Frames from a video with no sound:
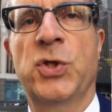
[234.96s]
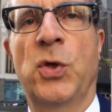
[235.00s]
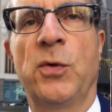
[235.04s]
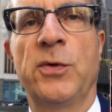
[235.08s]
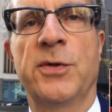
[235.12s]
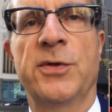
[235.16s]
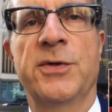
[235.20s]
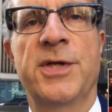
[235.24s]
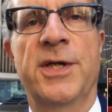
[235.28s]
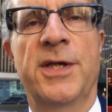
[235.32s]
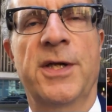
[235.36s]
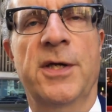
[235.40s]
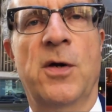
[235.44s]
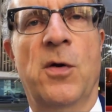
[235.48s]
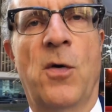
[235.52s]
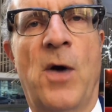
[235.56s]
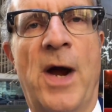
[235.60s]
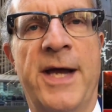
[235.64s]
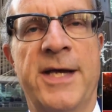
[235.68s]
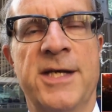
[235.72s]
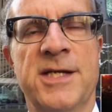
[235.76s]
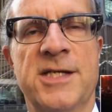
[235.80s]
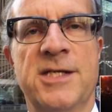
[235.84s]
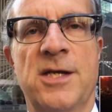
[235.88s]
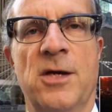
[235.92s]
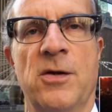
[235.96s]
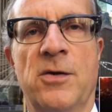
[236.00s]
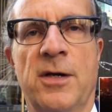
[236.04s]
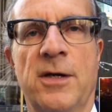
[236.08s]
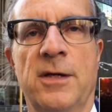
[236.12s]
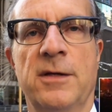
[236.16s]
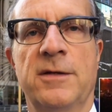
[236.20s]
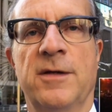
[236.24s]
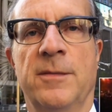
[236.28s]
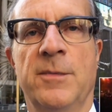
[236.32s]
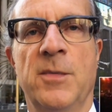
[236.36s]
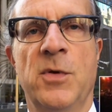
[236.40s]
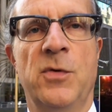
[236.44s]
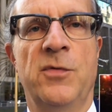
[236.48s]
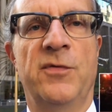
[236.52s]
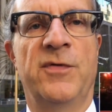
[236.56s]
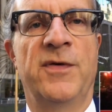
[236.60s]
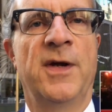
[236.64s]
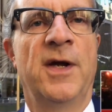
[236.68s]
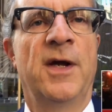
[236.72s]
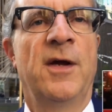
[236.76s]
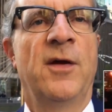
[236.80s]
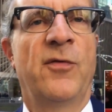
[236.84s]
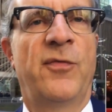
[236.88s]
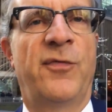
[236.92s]
shoulder to the grindstone to
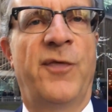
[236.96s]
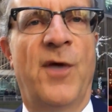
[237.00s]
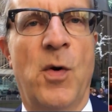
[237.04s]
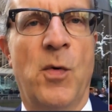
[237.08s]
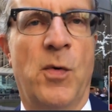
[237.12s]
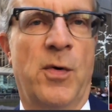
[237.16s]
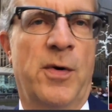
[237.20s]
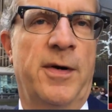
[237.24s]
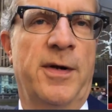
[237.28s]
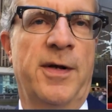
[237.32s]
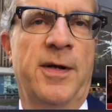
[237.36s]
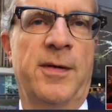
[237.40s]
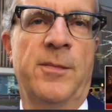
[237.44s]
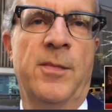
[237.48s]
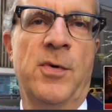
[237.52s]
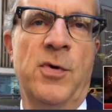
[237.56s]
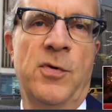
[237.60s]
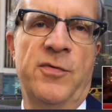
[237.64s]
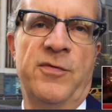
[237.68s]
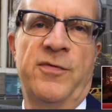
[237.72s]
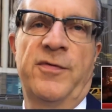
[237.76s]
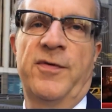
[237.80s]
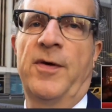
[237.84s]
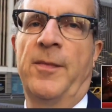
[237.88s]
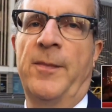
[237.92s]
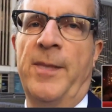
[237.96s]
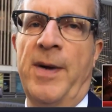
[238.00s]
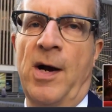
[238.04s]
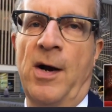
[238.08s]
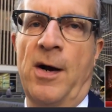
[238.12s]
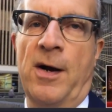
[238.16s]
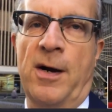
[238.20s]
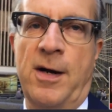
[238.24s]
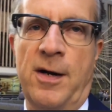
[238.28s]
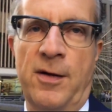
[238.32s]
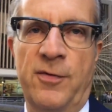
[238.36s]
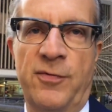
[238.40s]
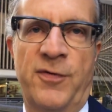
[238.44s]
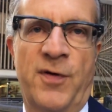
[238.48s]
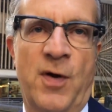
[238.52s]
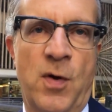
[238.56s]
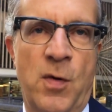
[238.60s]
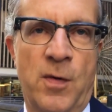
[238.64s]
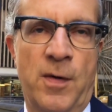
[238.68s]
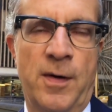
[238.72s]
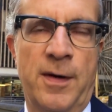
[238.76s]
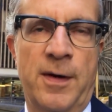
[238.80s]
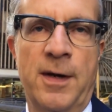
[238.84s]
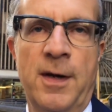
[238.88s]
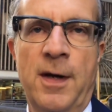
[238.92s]
move forward and move America
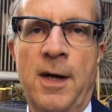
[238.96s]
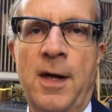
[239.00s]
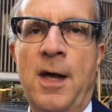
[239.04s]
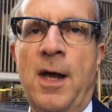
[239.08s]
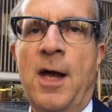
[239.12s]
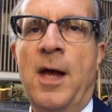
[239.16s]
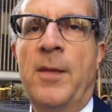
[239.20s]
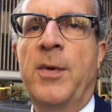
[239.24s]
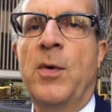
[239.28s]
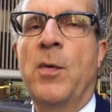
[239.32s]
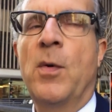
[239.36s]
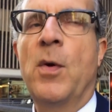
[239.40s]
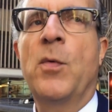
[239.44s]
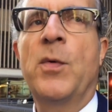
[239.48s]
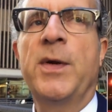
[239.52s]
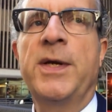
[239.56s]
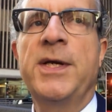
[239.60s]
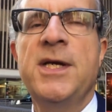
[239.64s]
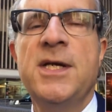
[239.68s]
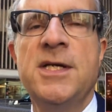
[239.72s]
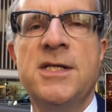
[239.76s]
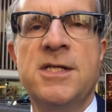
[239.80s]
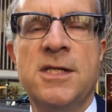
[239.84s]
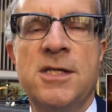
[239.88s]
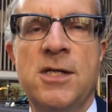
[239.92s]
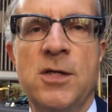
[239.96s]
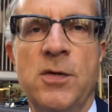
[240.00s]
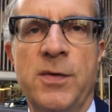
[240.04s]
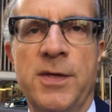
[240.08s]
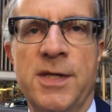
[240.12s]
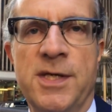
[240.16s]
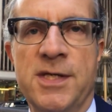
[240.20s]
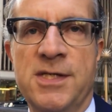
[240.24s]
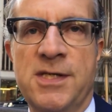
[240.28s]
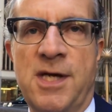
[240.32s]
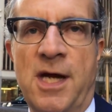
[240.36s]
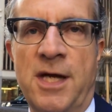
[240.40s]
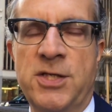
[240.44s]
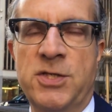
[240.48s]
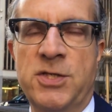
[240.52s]
forward. I mean, what we need to do in